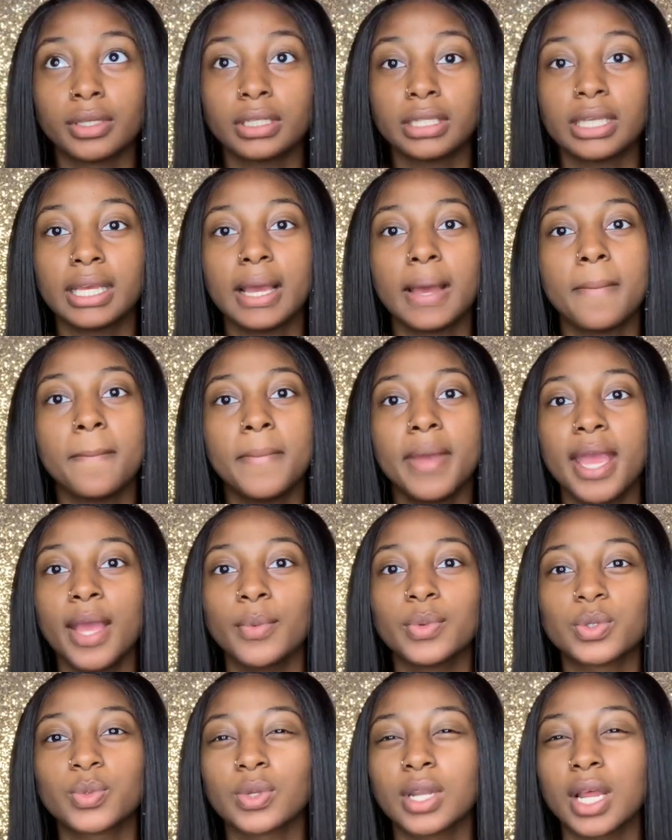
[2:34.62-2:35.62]
Yeah,
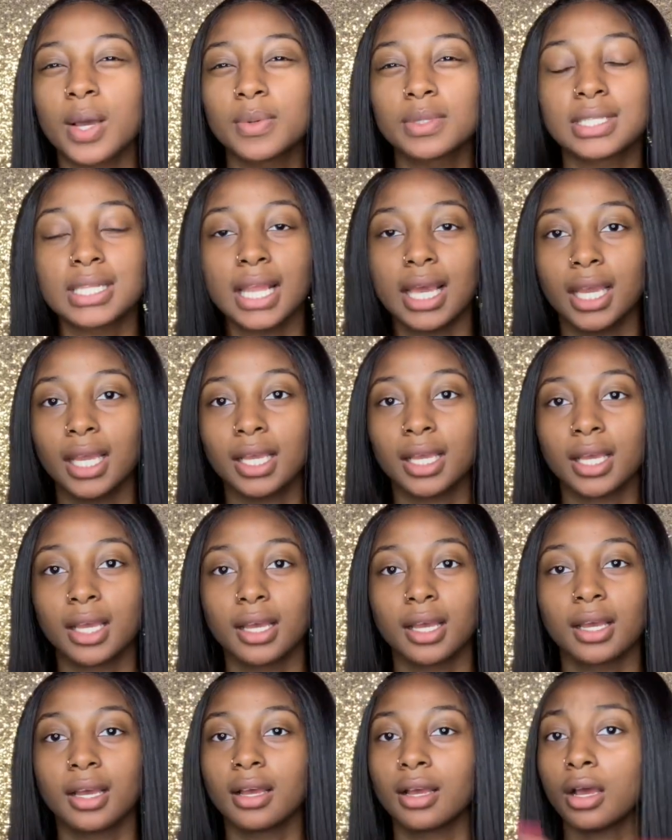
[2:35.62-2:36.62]
May was when I was like,
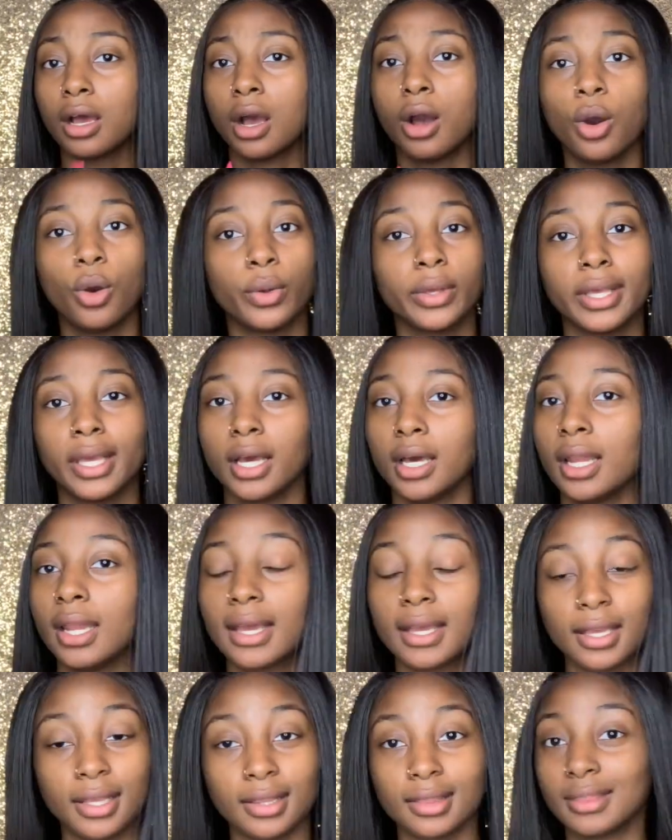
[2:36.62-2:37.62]
oh yeah,
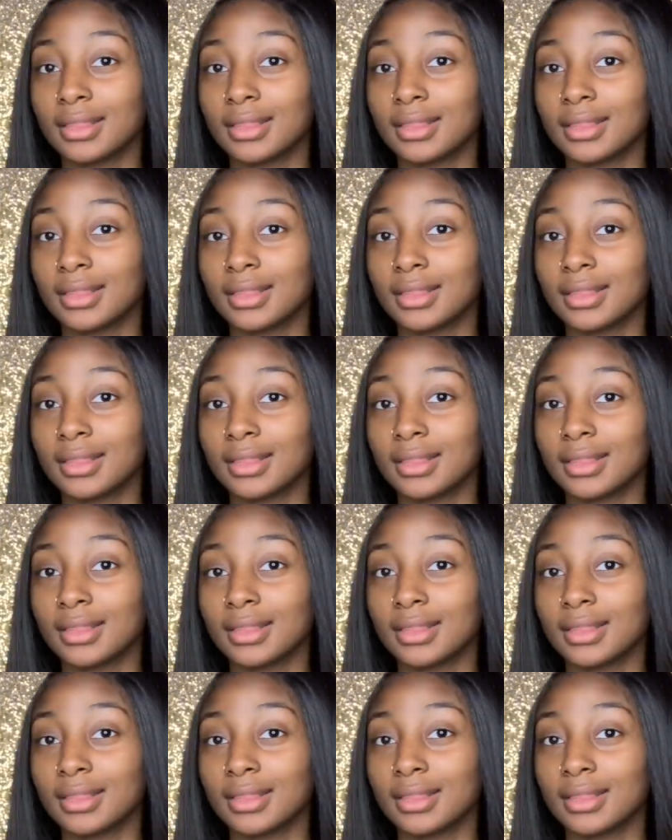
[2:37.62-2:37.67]
like